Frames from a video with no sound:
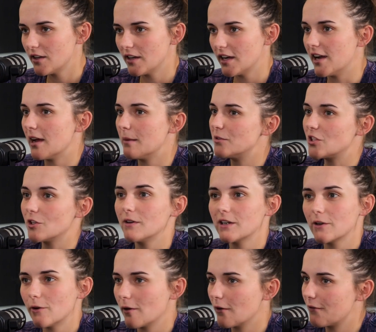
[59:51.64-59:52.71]
and I'm
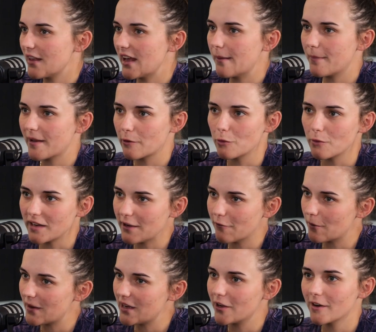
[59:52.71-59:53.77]
doing all of that, but it will
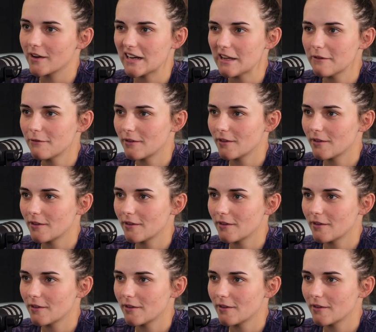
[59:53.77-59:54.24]
never be good enough.